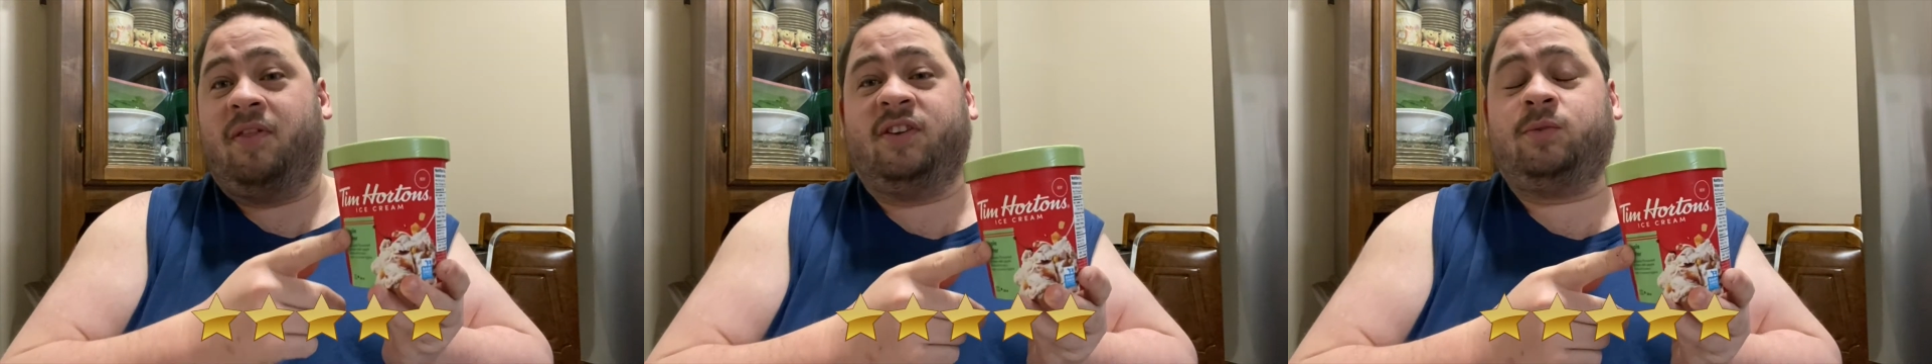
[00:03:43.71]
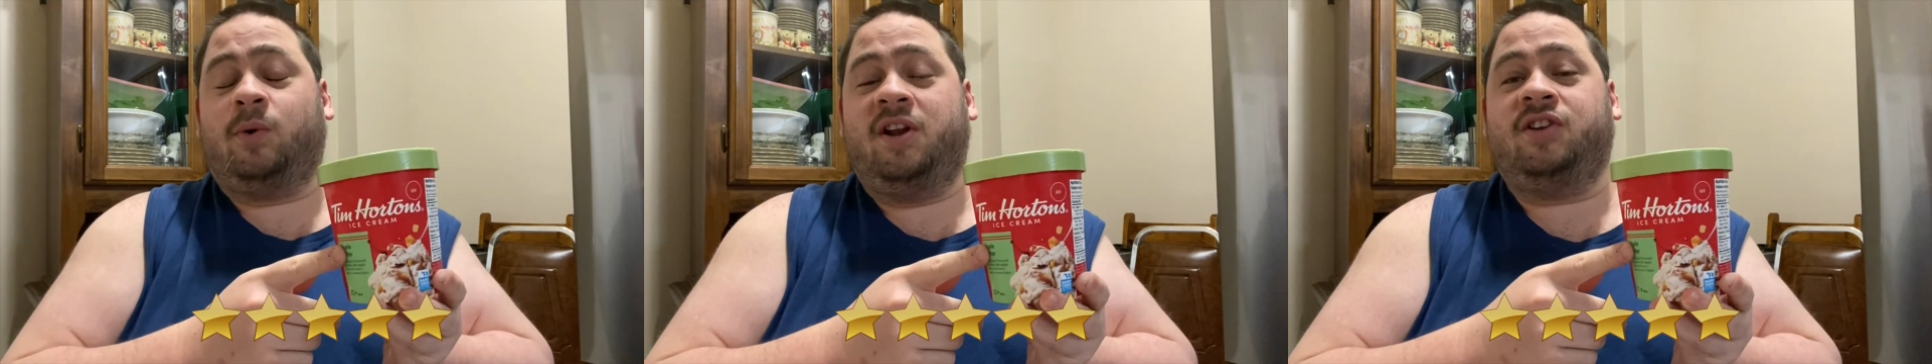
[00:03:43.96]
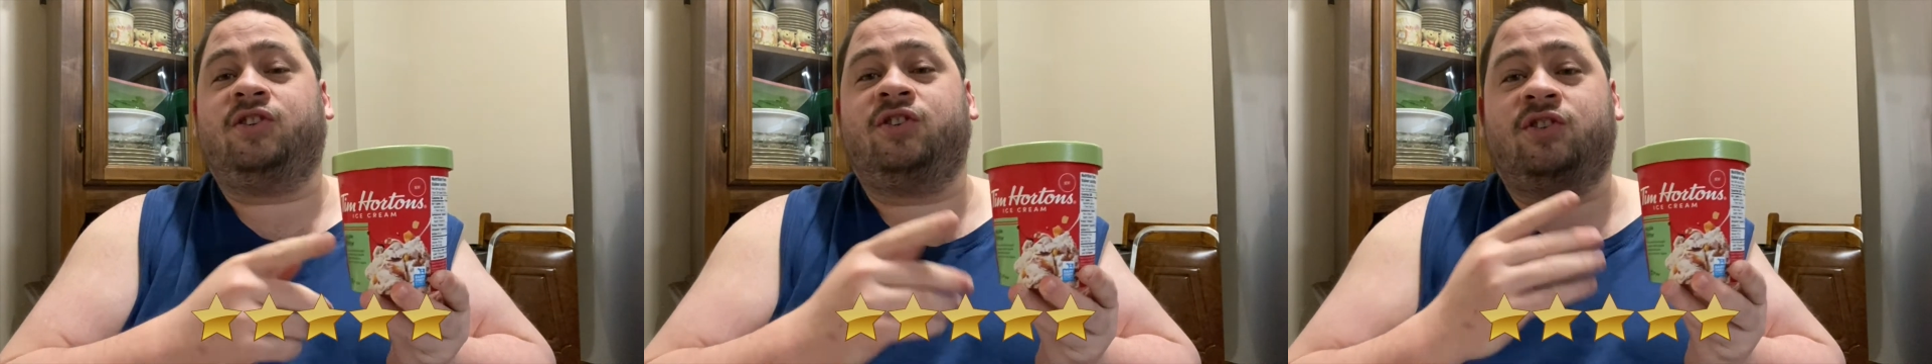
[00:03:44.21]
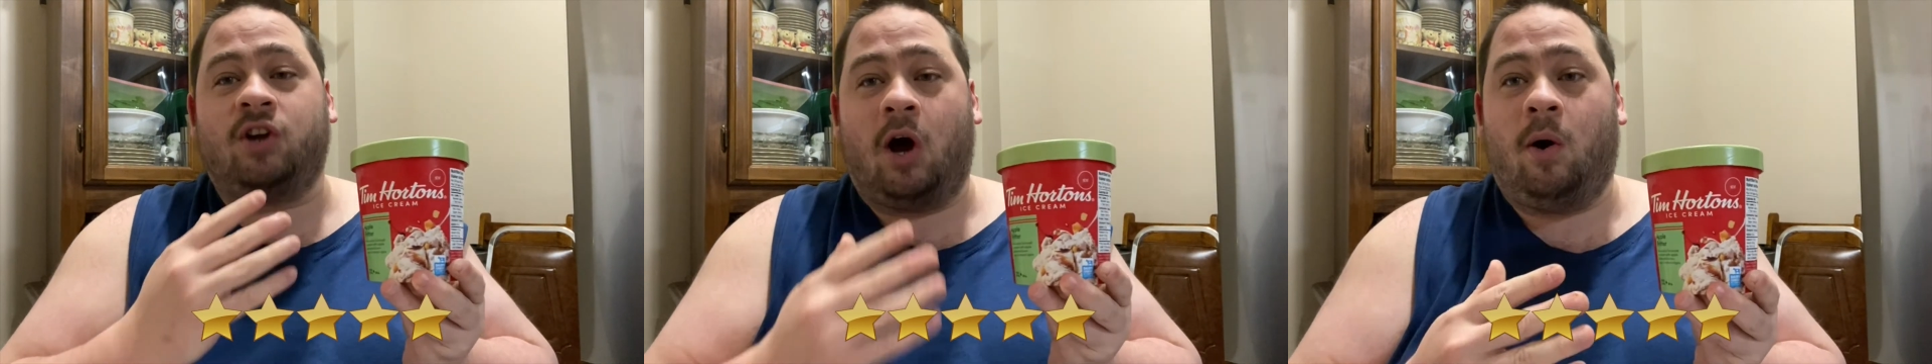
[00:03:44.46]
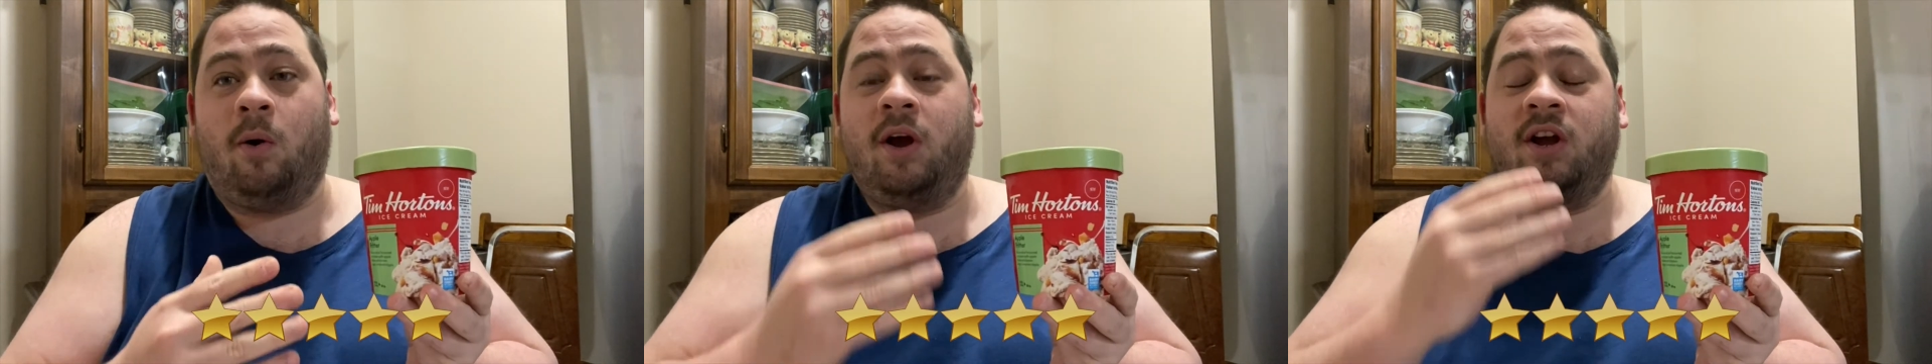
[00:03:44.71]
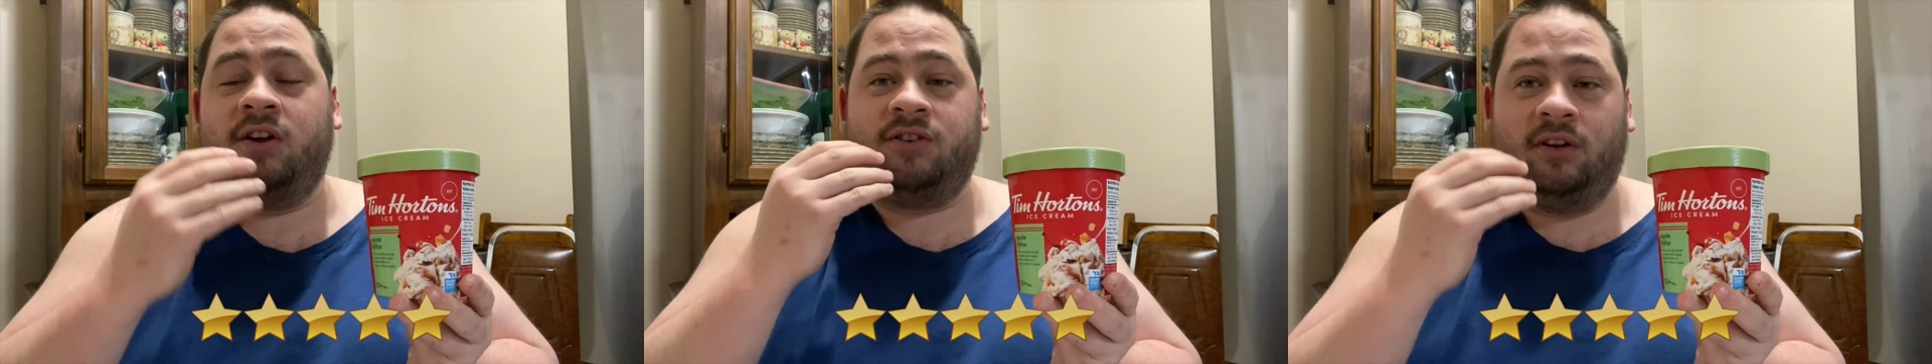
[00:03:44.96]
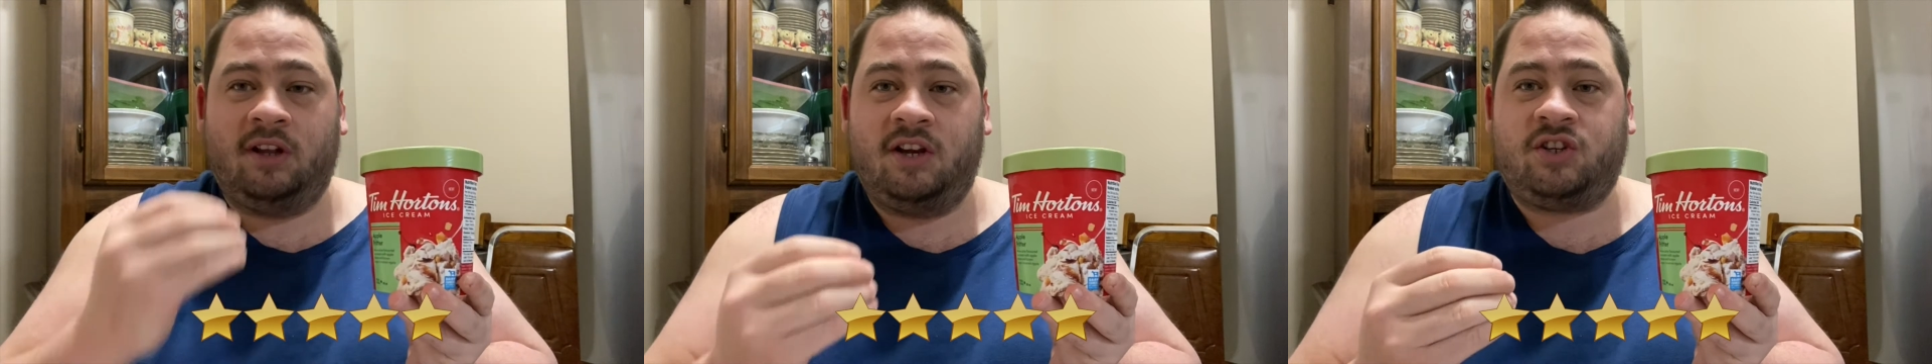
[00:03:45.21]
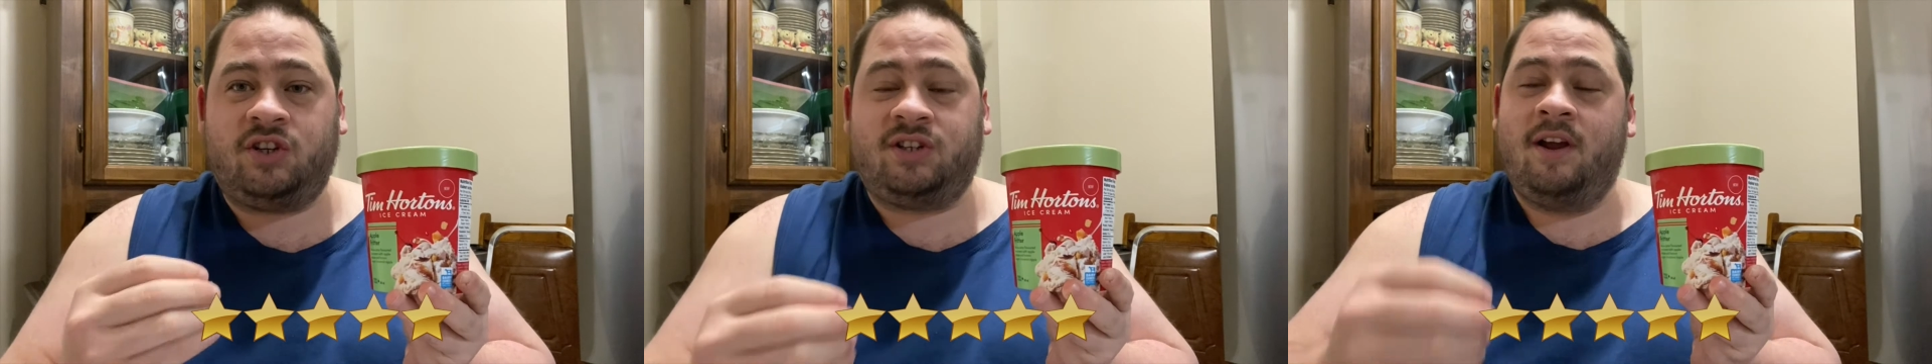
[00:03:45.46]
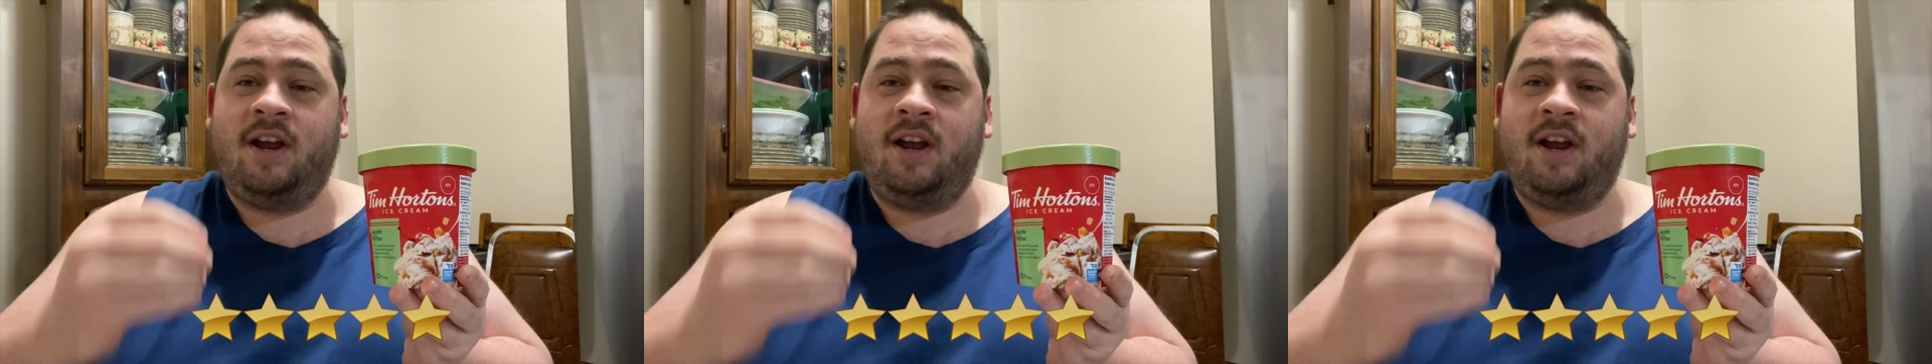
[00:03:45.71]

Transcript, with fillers: this one is so delicious,